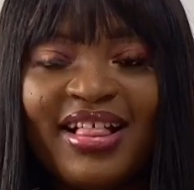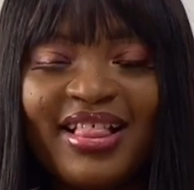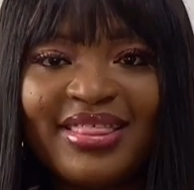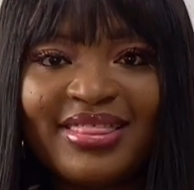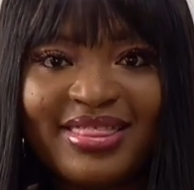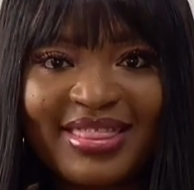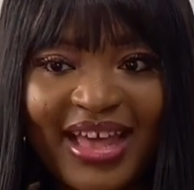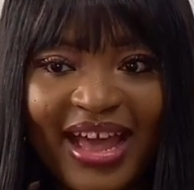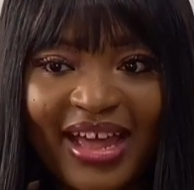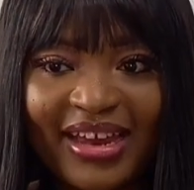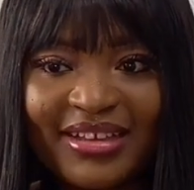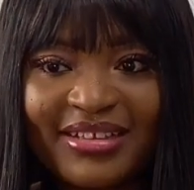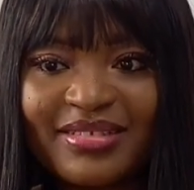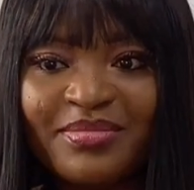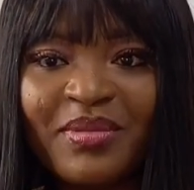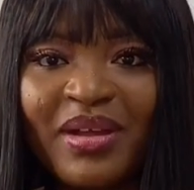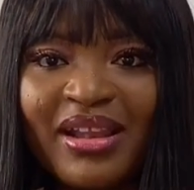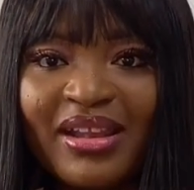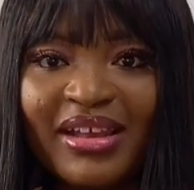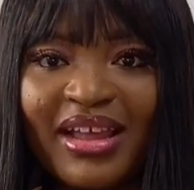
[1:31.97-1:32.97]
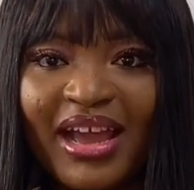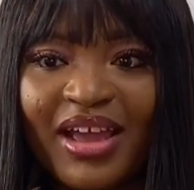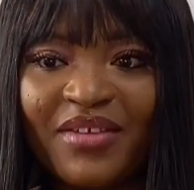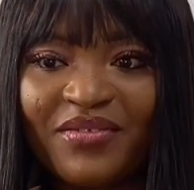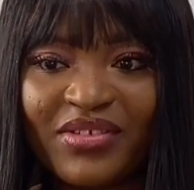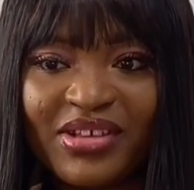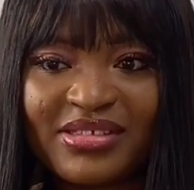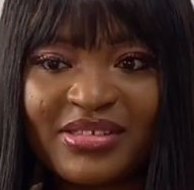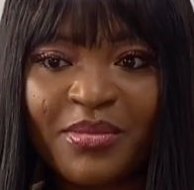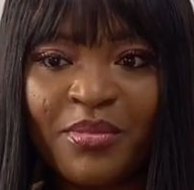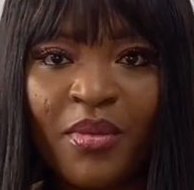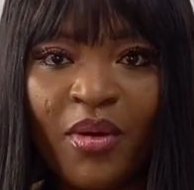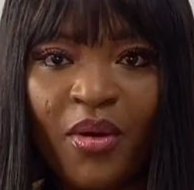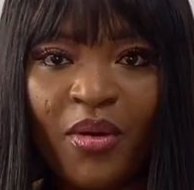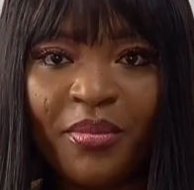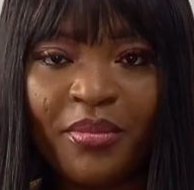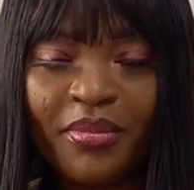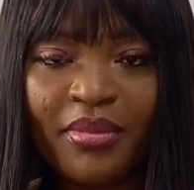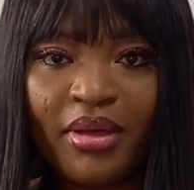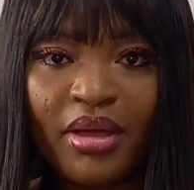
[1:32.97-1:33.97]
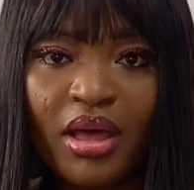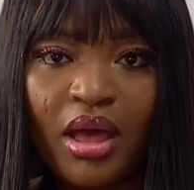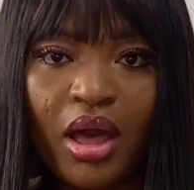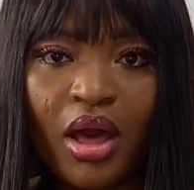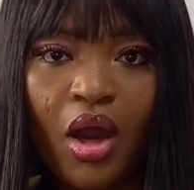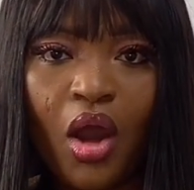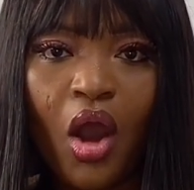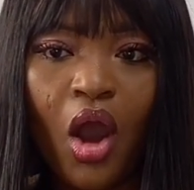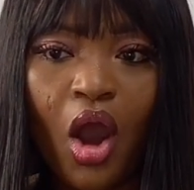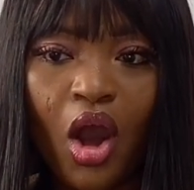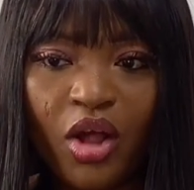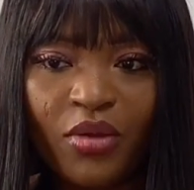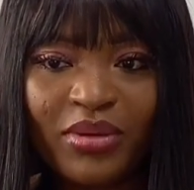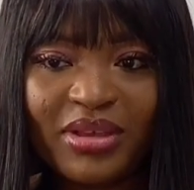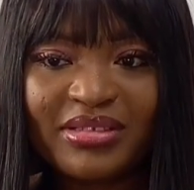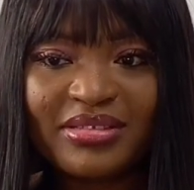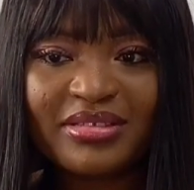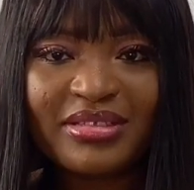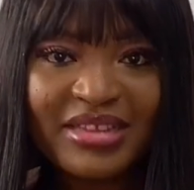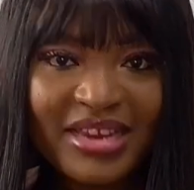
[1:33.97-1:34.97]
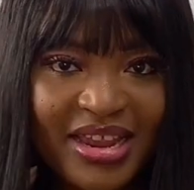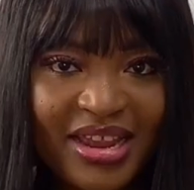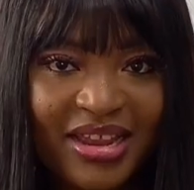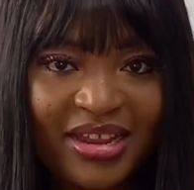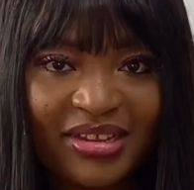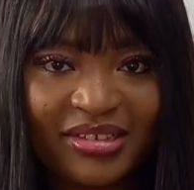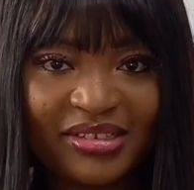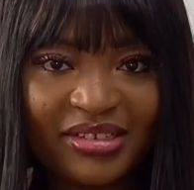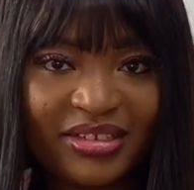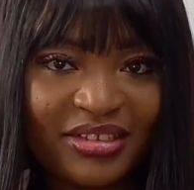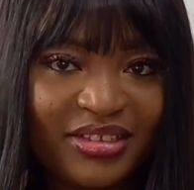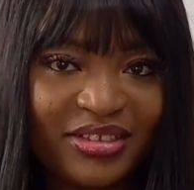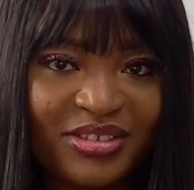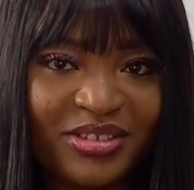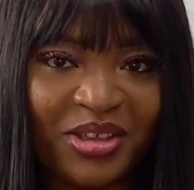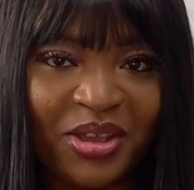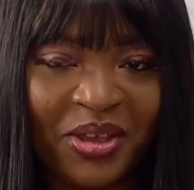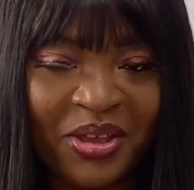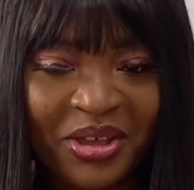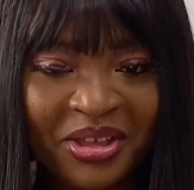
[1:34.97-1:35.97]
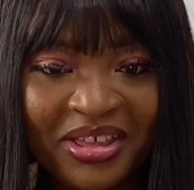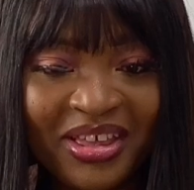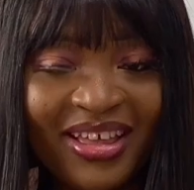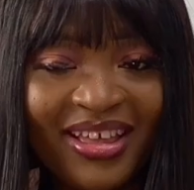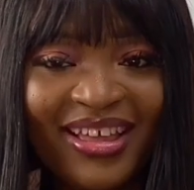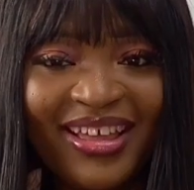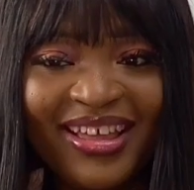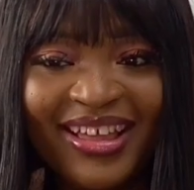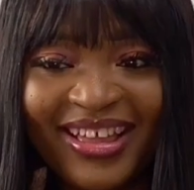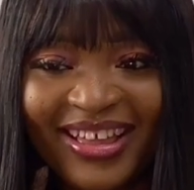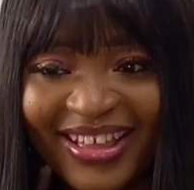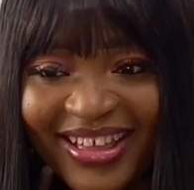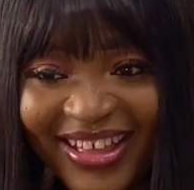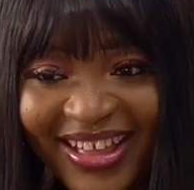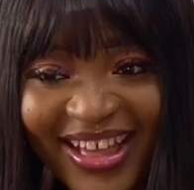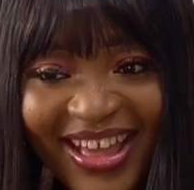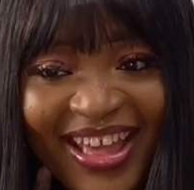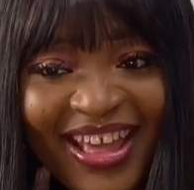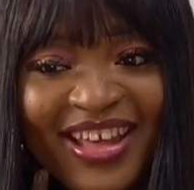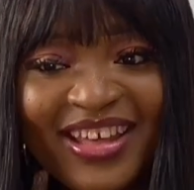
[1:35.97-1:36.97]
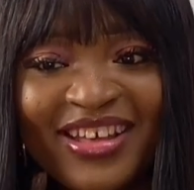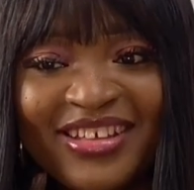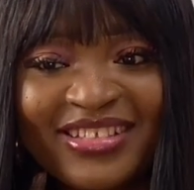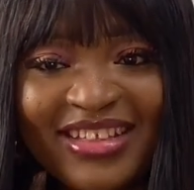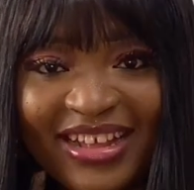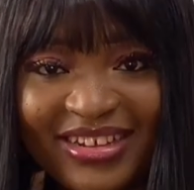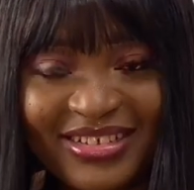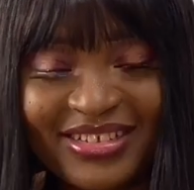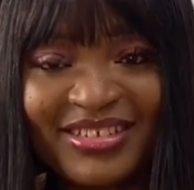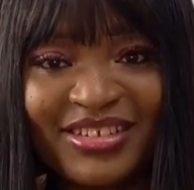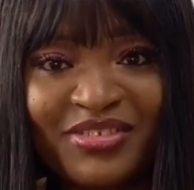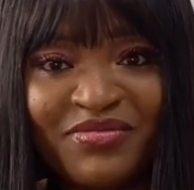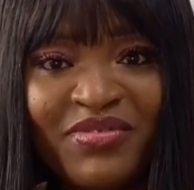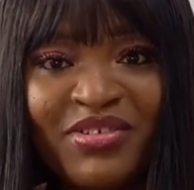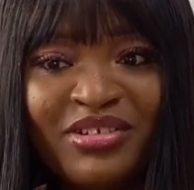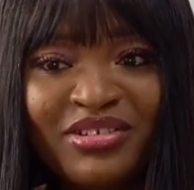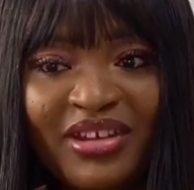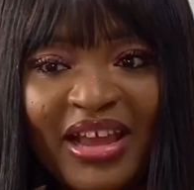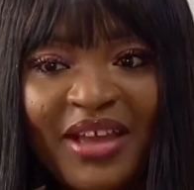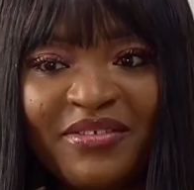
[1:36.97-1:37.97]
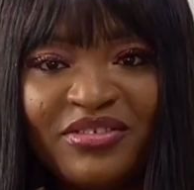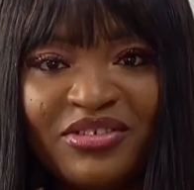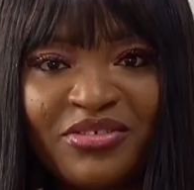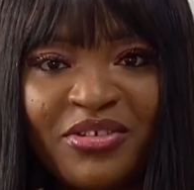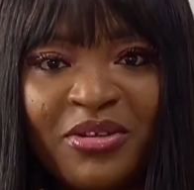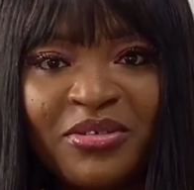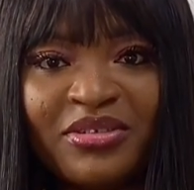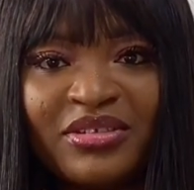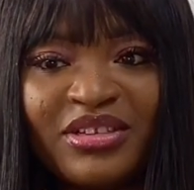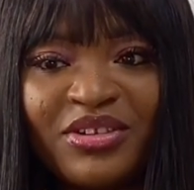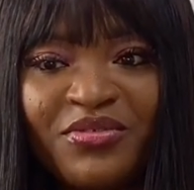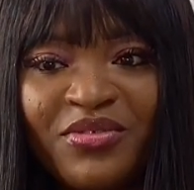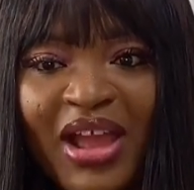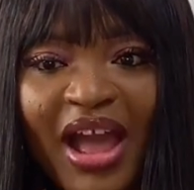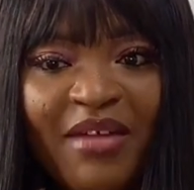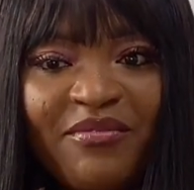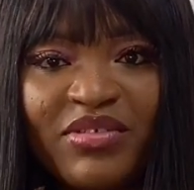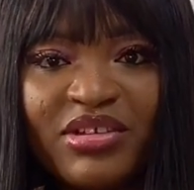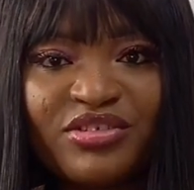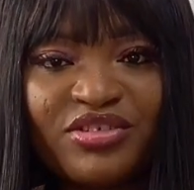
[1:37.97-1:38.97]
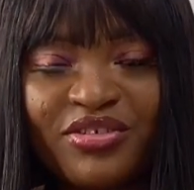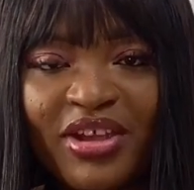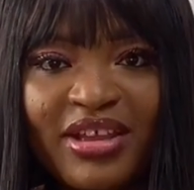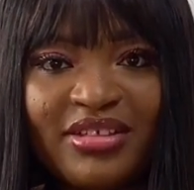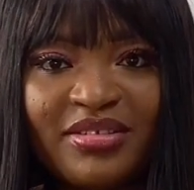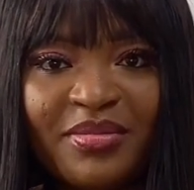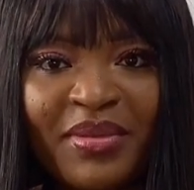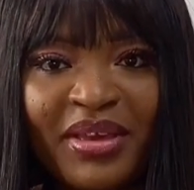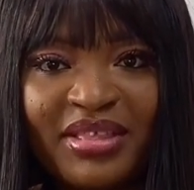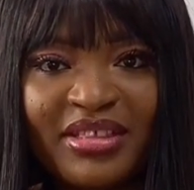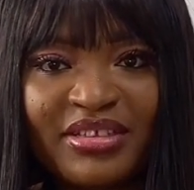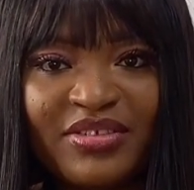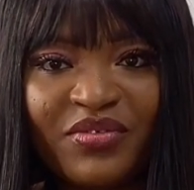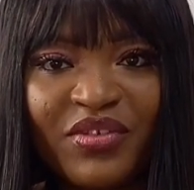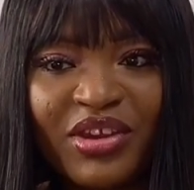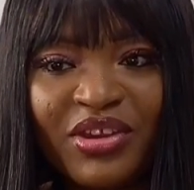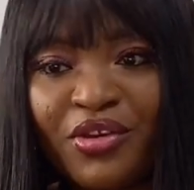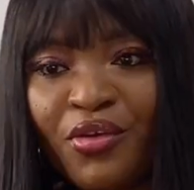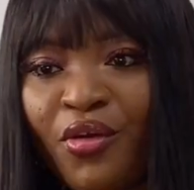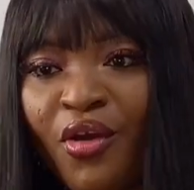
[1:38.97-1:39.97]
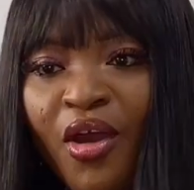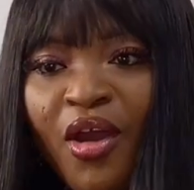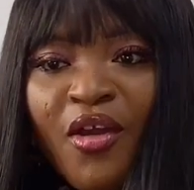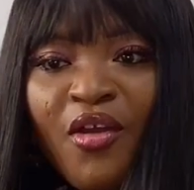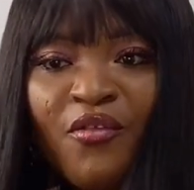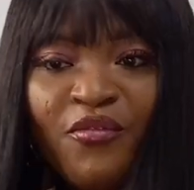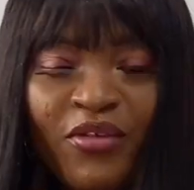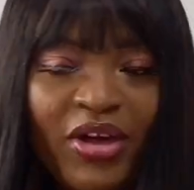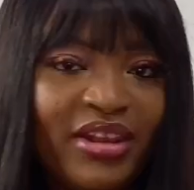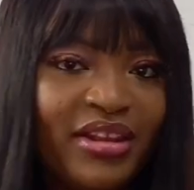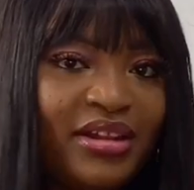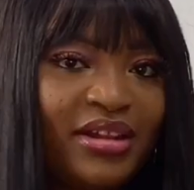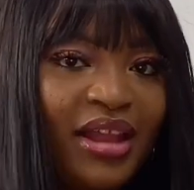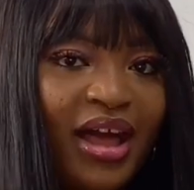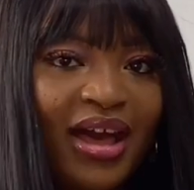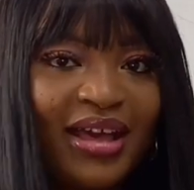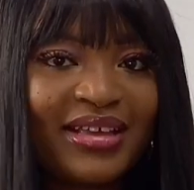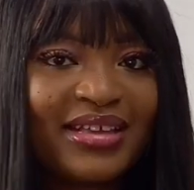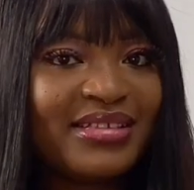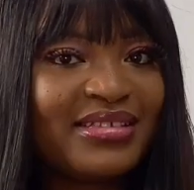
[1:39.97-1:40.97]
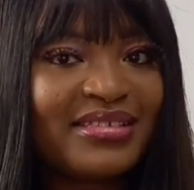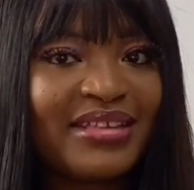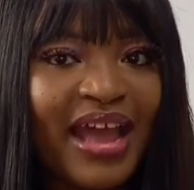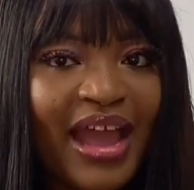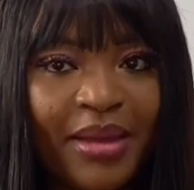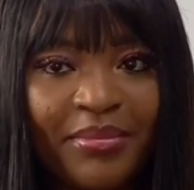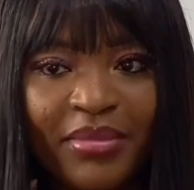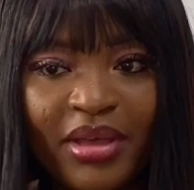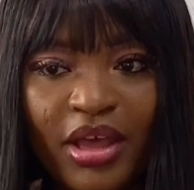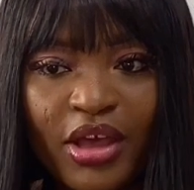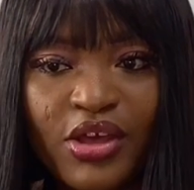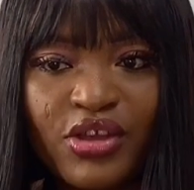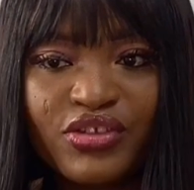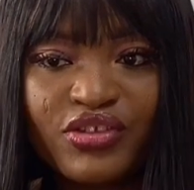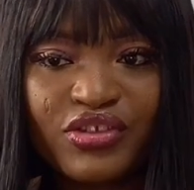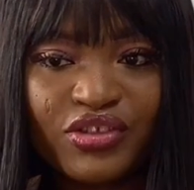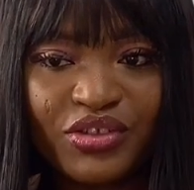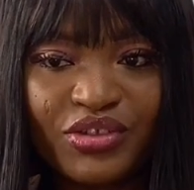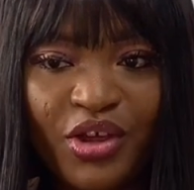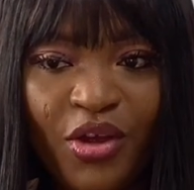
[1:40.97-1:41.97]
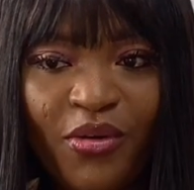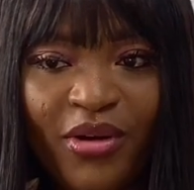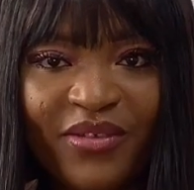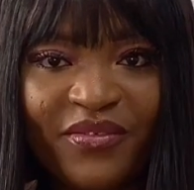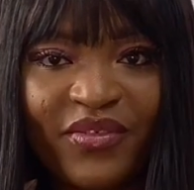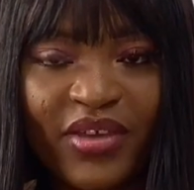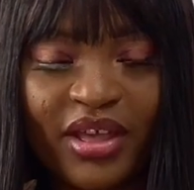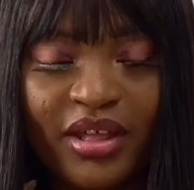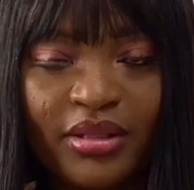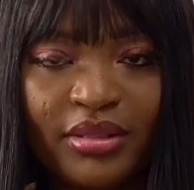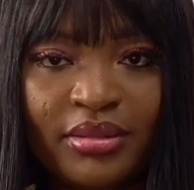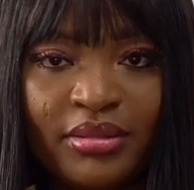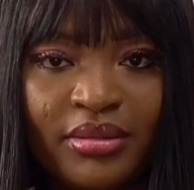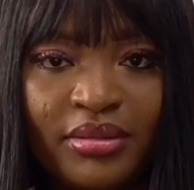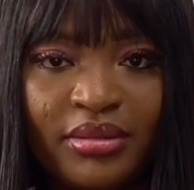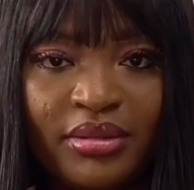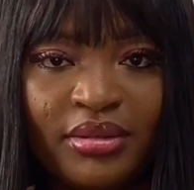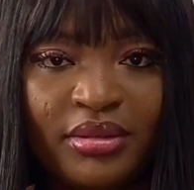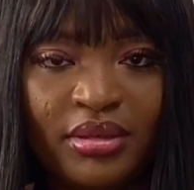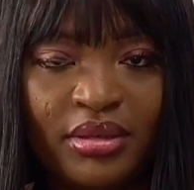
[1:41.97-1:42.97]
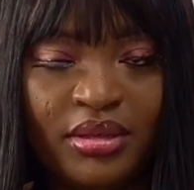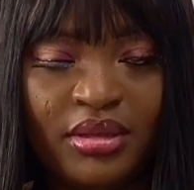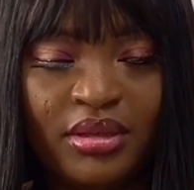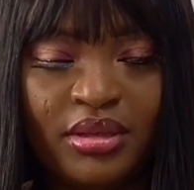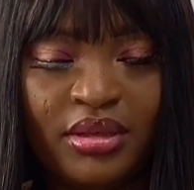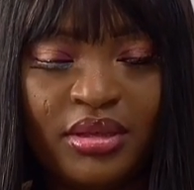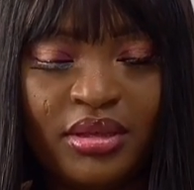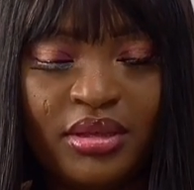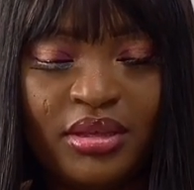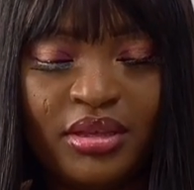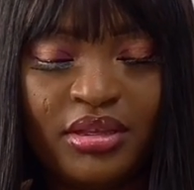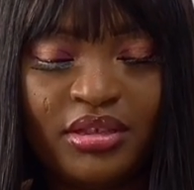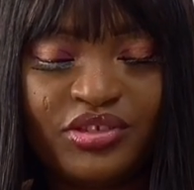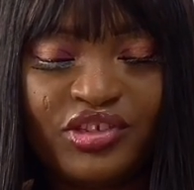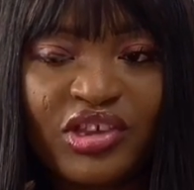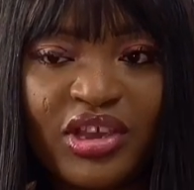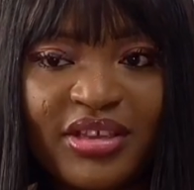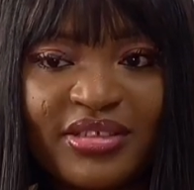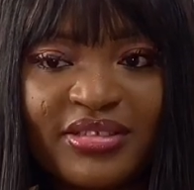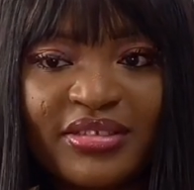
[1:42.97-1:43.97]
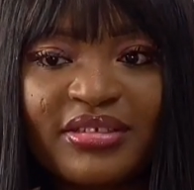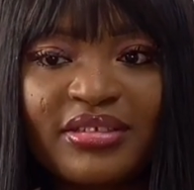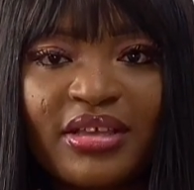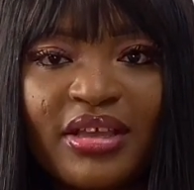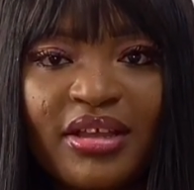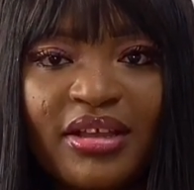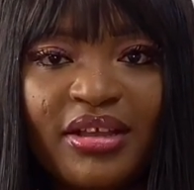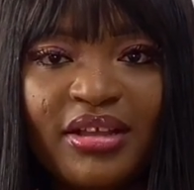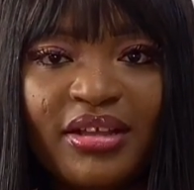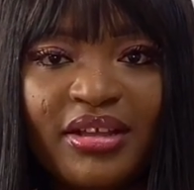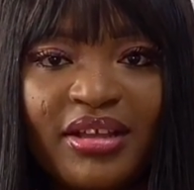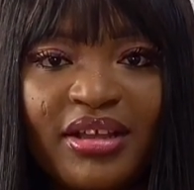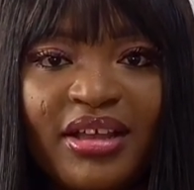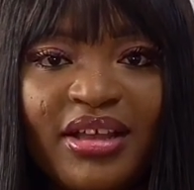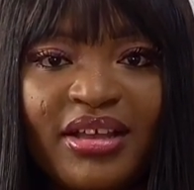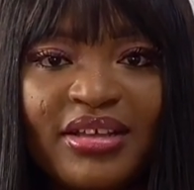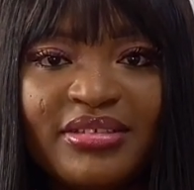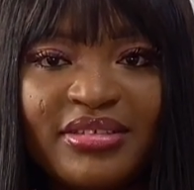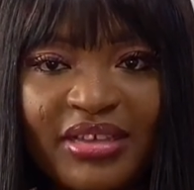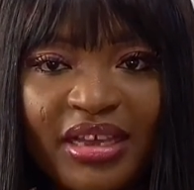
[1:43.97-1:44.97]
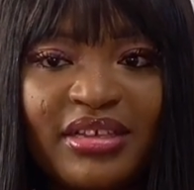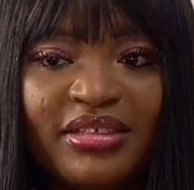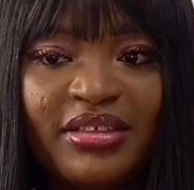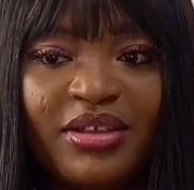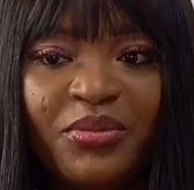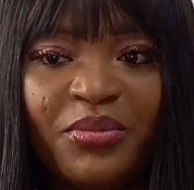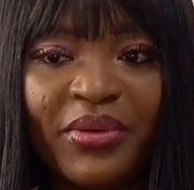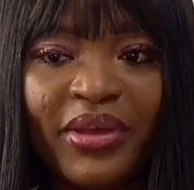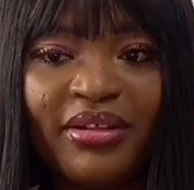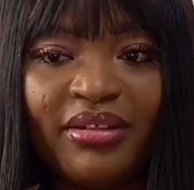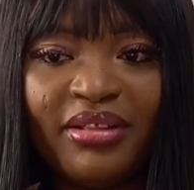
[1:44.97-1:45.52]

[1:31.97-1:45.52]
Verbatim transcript: that is my life as a mom. Always need to that is the real life struggle. The I've been trying to make this video for the longest time, to no avail. Jesus, take the wheel.